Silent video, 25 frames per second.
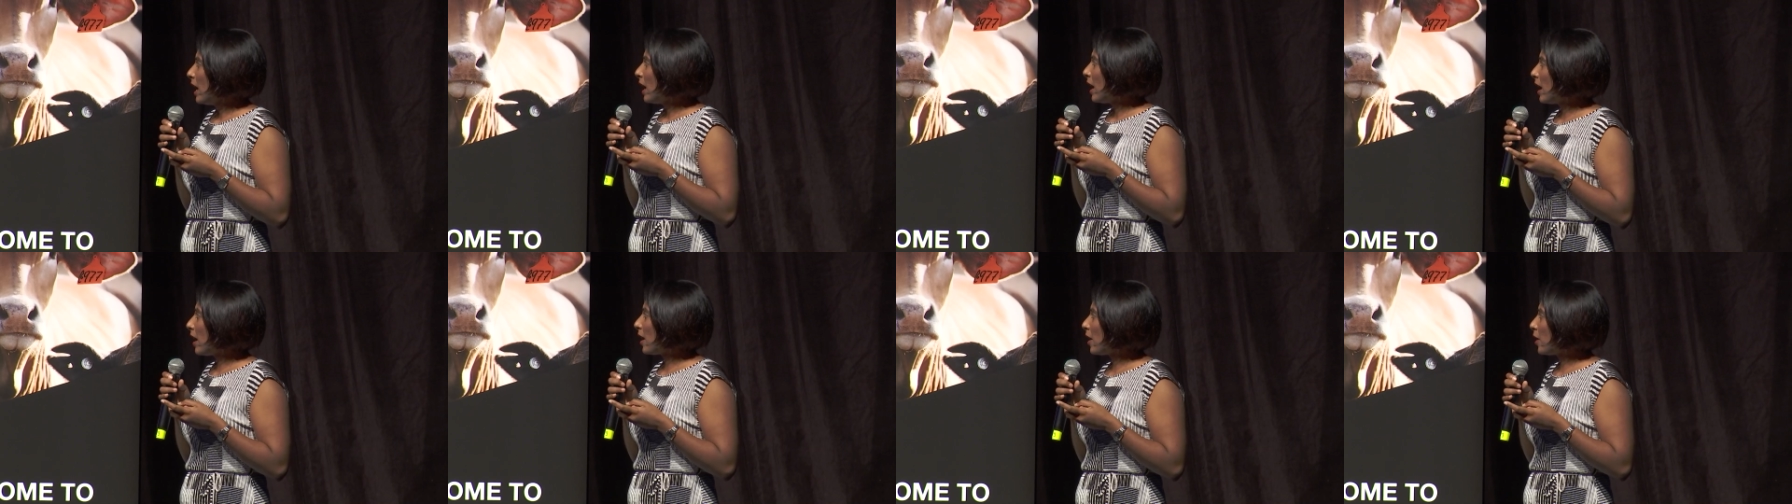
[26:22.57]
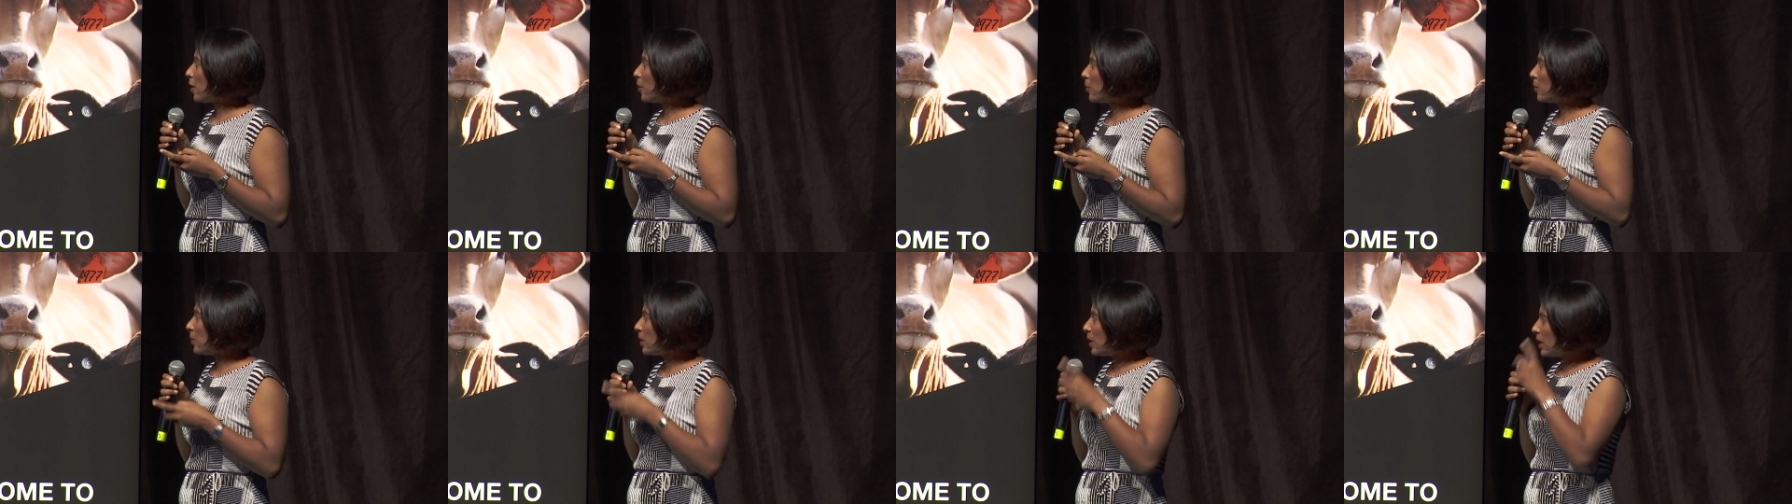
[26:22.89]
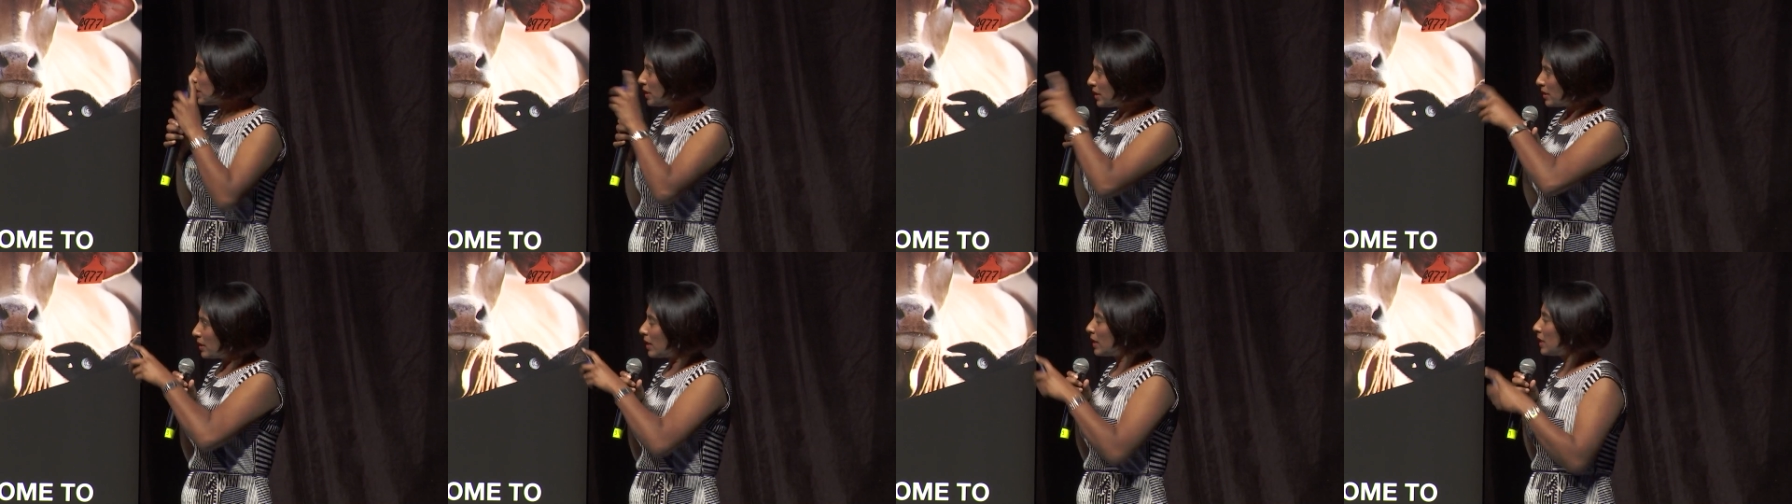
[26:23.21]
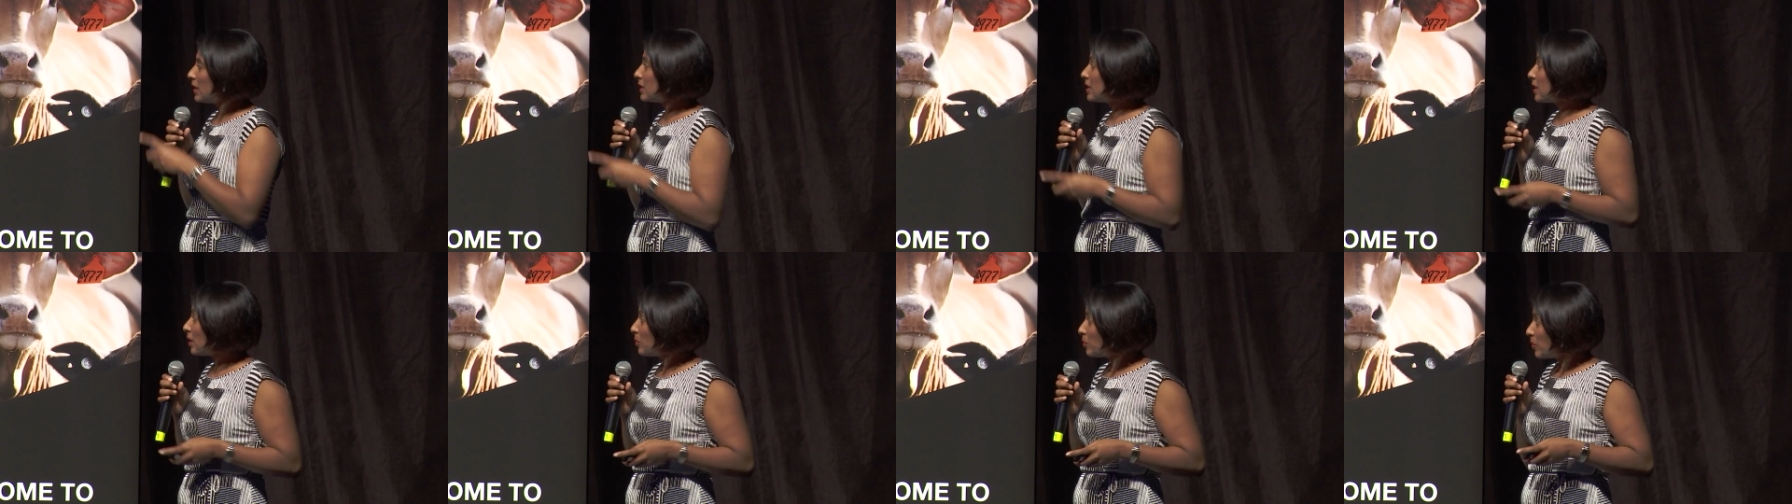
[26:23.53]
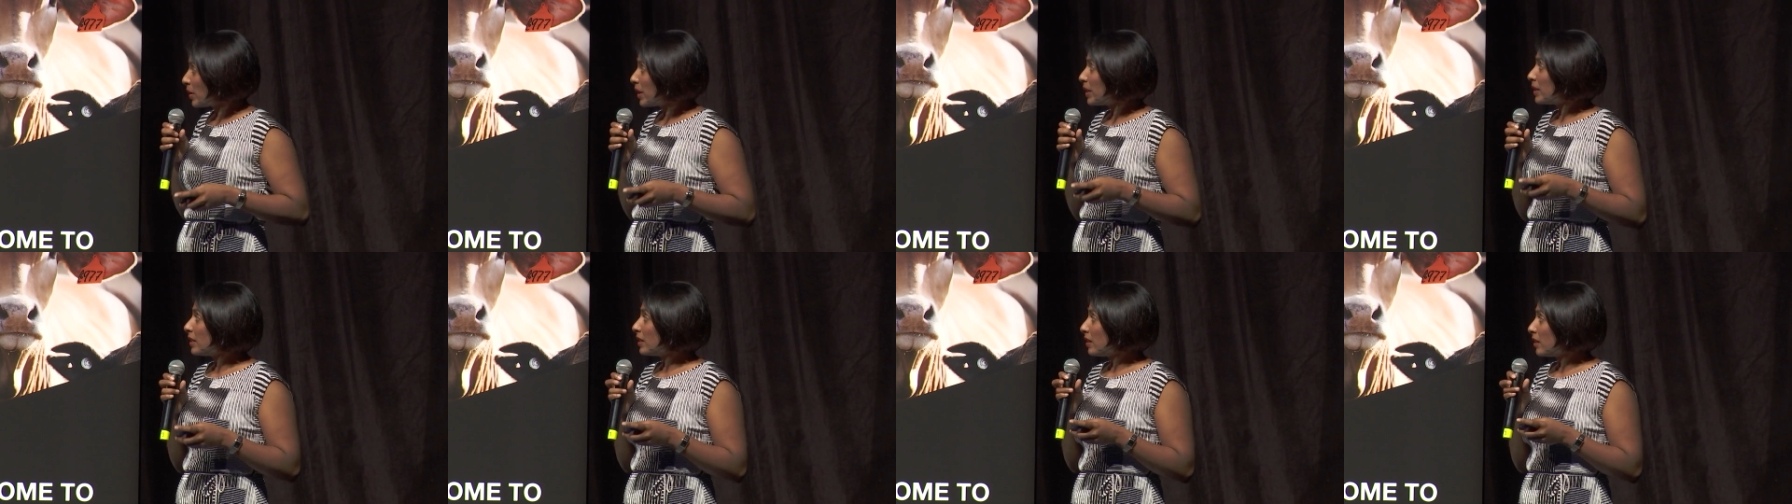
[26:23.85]
a study done
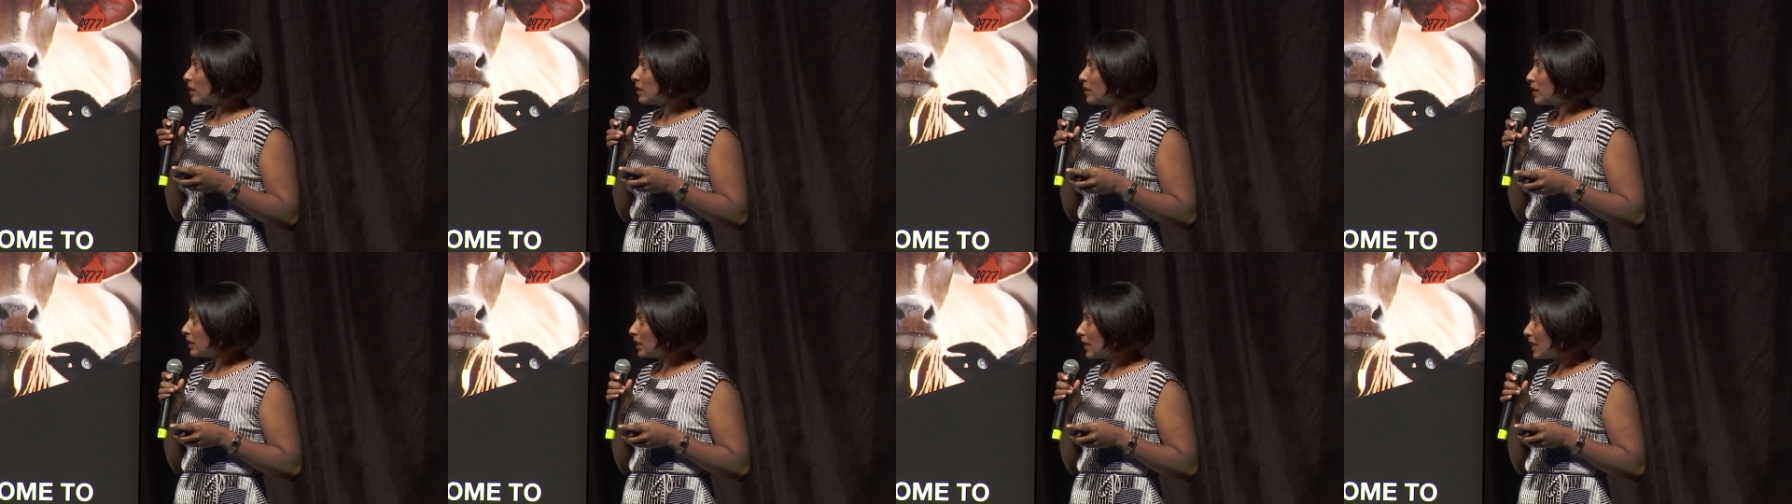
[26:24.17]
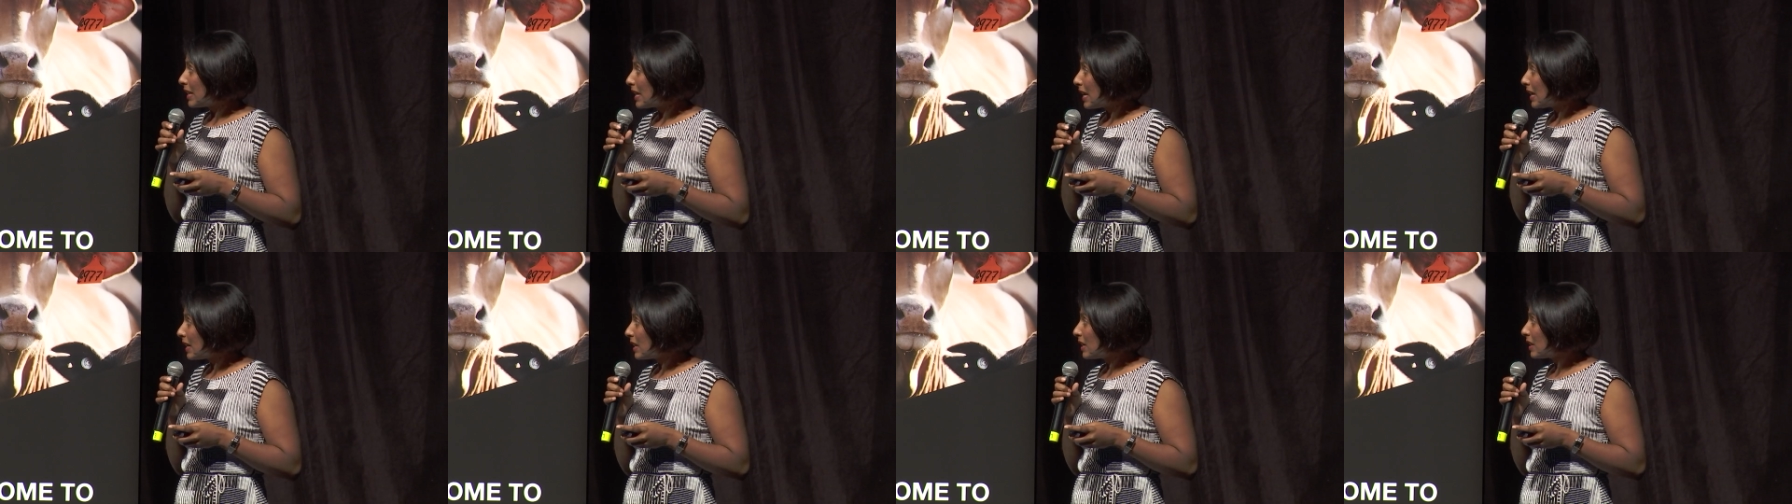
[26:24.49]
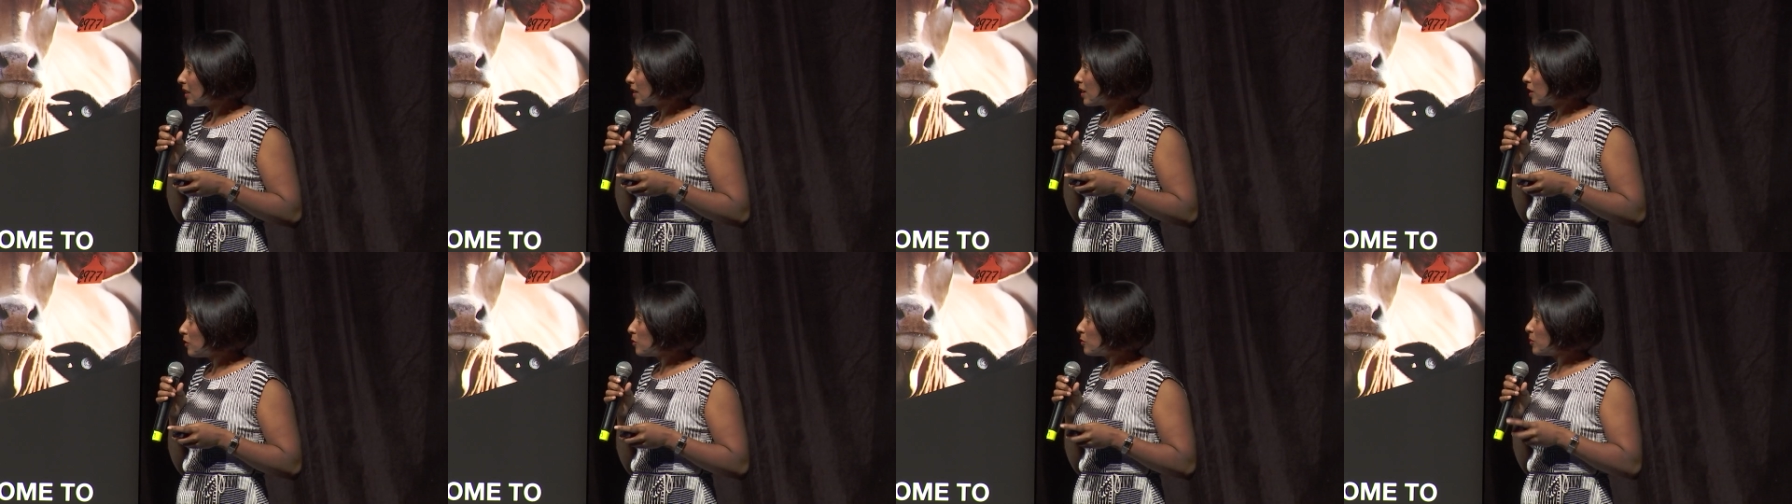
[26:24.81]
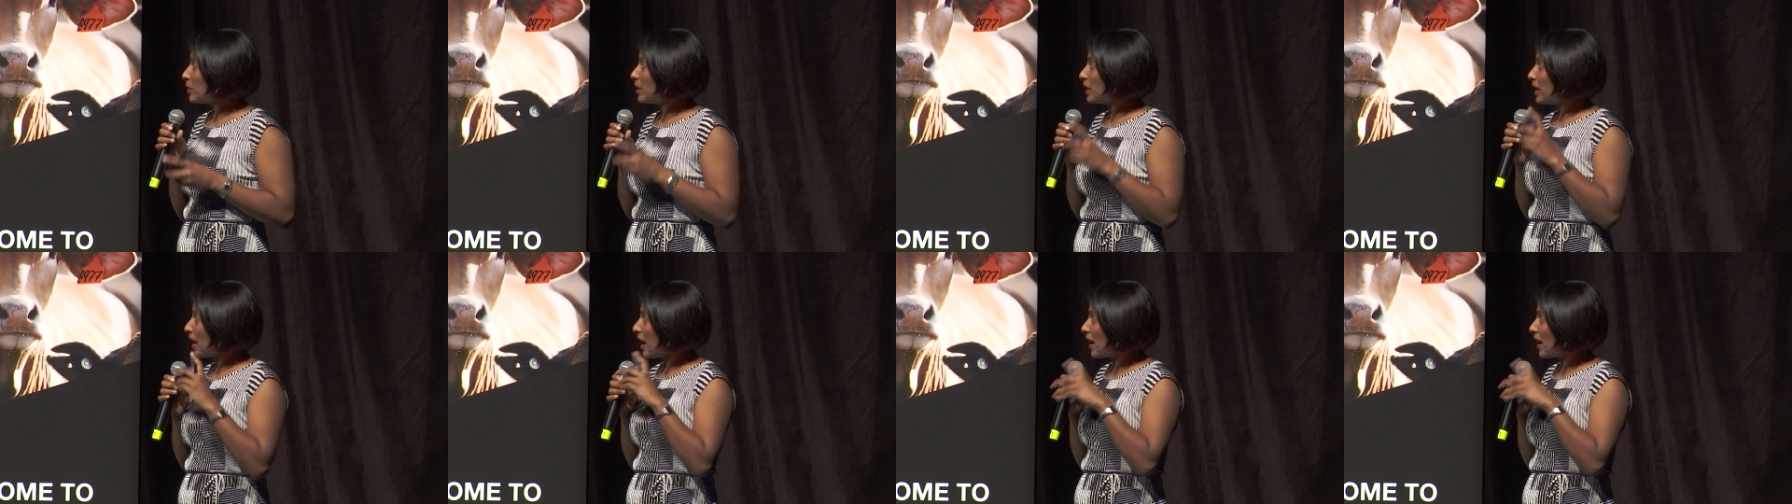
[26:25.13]
by the Canadian government